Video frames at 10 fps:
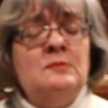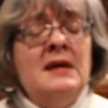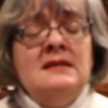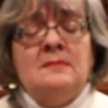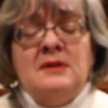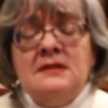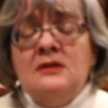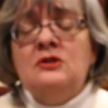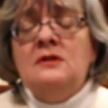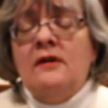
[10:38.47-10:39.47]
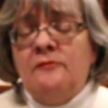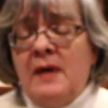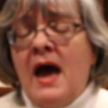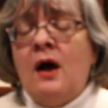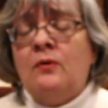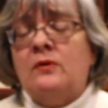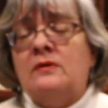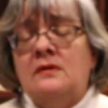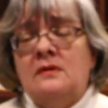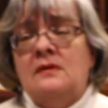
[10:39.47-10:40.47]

means a position of power